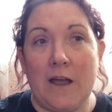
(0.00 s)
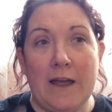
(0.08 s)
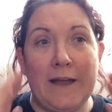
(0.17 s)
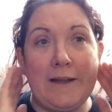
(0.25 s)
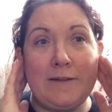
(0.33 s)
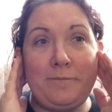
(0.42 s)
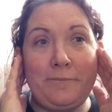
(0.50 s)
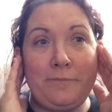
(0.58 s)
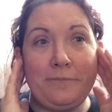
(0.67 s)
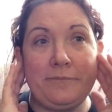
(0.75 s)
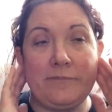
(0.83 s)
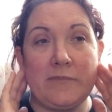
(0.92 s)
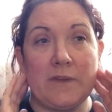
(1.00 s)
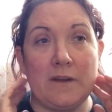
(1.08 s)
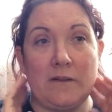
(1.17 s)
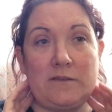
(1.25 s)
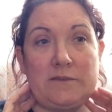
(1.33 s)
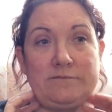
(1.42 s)

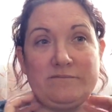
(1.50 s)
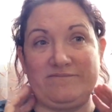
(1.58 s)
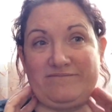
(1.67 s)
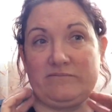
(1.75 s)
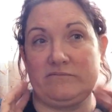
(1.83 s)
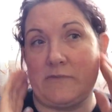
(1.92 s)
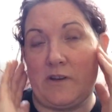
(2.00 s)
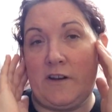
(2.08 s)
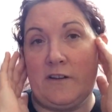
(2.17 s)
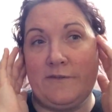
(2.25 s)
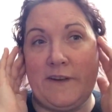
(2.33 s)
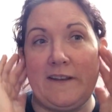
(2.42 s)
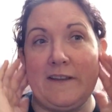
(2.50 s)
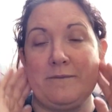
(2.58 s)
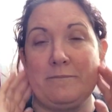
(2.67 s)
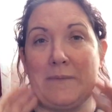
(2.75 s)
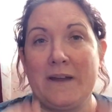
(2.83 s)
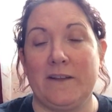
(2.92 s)
I don't think
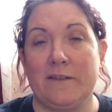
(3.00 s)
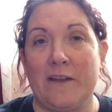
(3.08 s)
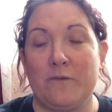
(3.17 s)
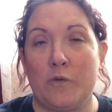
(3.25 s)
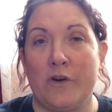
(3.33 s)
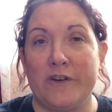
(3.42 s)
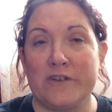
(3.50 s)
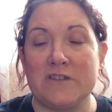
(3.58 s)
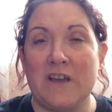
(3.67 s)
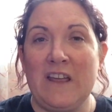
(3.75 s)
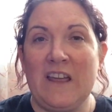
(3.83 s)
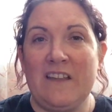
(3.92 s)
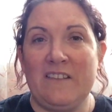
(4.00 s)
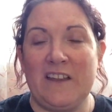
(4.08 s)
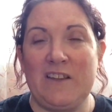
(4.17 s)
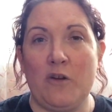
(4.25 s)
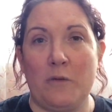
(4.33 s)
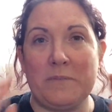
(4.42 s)
they've worked.
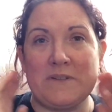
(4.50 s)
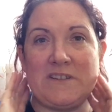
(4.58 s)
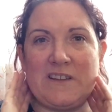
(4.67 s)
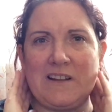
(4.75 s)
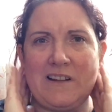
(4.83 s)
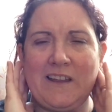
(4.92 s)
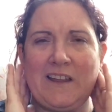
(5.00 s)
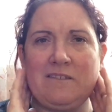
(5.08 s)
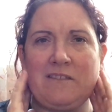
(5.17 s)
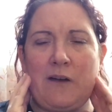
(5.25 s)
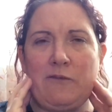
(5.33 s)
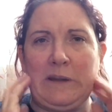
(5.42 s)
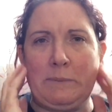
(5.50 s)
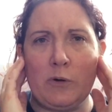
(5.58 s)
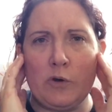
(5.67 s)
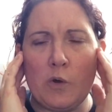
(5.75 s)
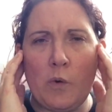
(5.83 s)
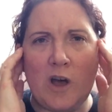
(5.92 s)
They're not particularly
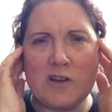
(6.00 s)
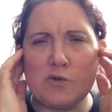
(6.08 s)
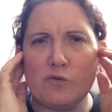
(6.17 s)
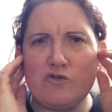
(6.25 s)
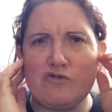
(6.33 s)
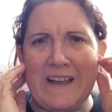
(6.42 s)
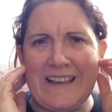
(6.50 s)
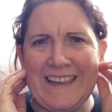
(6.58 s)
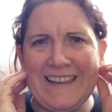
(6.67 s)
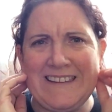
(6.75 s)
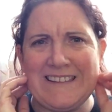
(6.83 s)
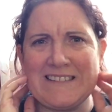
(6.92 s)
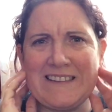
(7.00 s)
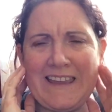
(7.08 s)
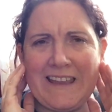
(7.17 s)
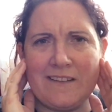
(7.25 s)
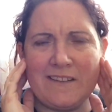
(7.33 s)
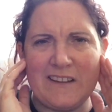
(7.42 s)
comfortable. You are sort of dragging your
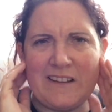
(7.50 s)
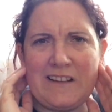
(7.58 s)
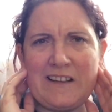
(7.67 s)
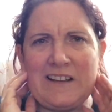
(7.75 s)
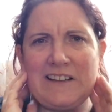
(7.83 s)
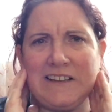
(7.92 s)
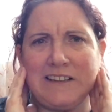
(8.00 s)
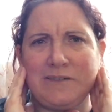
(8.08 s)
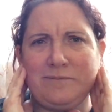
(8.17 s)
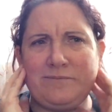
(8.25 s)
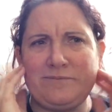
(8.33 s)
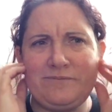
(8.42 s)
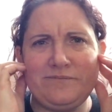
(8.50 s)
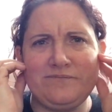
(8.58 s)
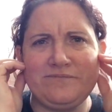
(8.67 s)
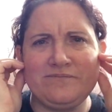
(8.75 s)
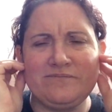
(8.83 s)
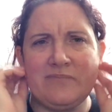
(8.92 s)
skin,
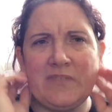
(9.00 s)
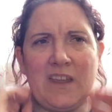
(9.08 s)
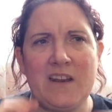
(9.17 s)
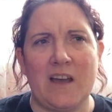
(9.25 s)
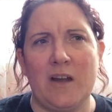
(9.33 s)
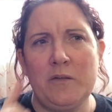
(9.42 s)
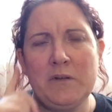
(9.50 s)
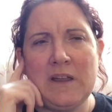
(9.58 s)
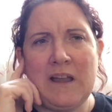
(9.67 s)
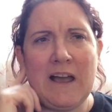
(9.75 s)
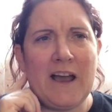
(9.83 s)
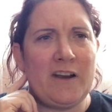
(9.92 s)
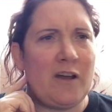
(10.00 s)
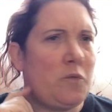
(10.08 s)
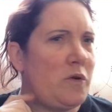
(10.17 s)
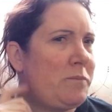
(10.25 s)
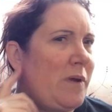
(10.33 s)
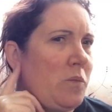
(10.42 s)
you know. And I
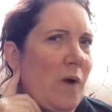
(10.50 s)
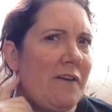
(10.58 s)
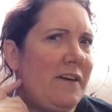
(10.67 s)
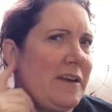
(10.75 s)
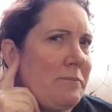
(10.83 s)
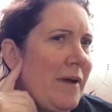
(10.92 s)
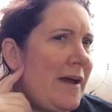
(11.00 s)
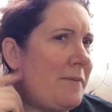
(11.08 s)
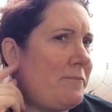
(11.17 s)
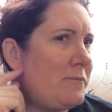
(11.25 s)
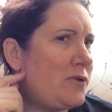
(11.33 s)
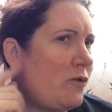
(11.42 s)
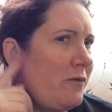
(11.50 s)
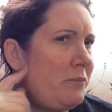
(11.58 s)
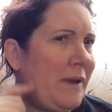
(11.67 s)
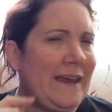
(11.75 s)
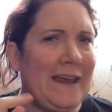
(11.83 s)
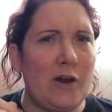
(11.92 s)
would be worried about them sort of
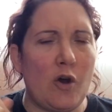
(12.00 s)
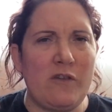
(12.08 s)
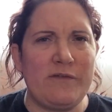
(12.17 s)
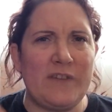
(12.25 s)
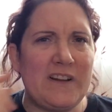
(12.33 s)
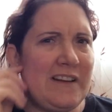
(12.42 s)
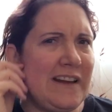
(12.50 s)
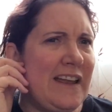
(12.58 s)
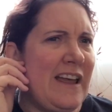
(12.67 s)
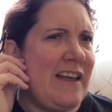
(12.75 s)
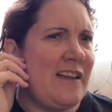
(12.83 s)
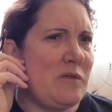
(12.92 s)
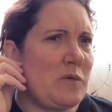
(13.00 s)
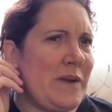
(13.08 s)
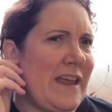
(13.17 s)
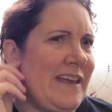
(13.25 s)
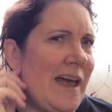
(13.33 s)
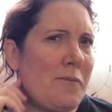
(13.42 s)
pinging off. And
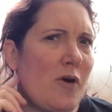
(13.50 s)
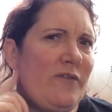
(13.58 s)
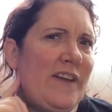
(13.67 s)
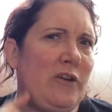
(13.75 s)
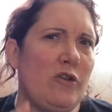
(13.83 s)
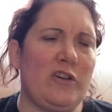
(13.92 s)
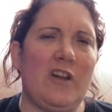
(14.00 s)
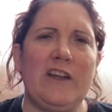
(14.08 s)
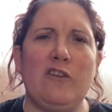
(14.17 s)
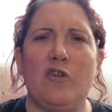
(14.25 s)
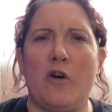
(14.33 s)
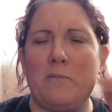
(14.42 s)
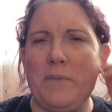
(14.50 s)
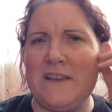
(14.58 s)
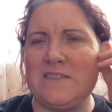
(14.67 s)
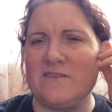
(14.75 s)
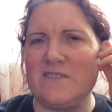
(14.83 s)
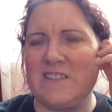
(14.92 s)
when they come off, they look like you've got a
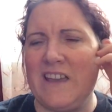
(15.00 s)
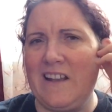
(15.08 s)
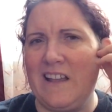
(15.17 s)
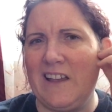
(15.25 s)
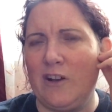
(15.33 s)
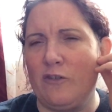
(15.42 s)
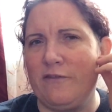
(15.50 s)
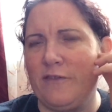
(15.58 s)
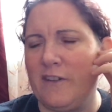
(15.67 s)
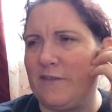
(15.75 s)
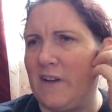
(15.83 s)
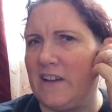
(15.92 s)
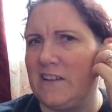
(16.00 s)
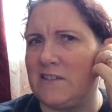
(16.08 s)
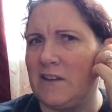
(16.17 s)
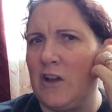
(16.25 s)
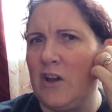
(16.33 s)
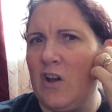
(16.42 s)
piece of skin hanging off your
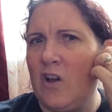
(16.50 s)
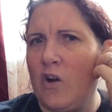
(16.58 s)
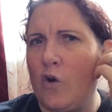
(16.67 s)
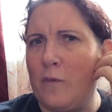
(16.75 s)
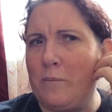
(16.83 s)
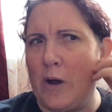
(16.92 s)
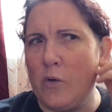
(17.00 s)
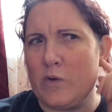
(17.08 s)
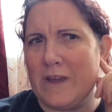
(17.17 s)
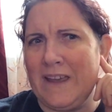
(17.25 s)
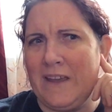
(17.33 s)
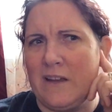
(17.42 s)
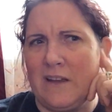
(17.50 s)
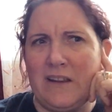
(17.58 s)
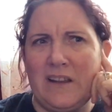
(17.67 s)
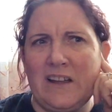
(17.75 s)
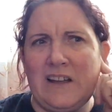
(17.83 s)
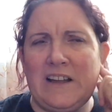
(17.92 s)
face or a bogey.
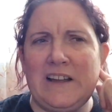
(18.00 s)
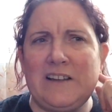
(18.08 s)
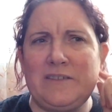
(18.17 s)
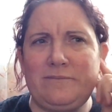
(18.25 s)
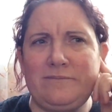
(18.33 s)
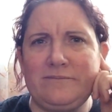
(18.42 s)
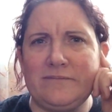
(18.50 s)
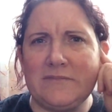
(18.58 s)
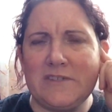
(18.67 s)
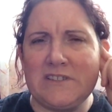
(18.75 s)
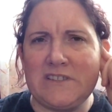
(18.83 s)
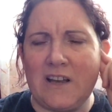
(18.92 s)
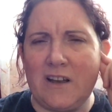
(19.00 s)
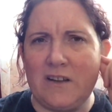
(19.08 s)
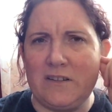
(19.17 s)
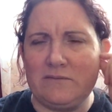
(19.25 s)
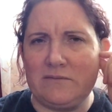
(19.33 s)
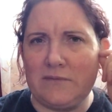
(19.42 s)

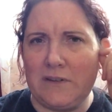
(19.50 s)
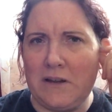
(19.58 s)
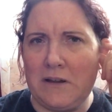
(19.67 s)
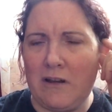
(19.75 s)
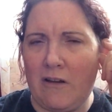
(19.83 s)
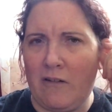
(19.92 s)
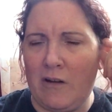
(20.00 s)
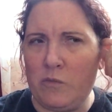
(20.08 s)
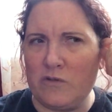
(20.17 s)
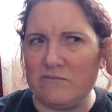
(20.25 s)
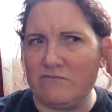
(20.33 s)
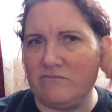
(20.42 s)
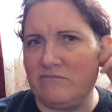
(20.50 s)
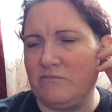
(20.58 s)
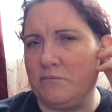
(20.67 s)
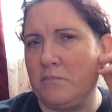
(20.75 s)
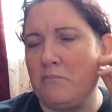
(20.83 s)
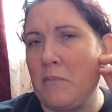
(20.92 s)
So I wouldn't
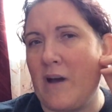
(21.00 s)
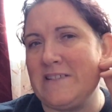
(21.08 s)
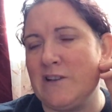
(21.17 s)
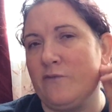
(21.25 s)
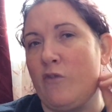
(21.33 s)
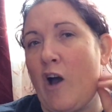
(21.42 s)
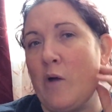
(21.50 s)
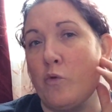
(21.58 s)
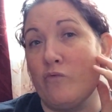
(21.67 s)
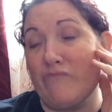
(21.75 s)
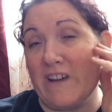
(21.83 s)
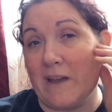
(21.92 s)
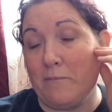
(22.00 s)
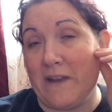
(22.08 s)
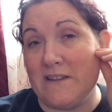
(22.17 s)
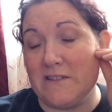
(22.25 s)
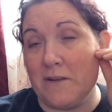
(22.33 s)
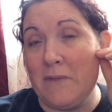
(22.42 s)

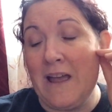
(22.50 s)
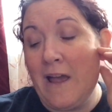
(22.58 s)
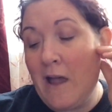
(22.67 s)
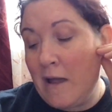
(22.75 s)
recommend them.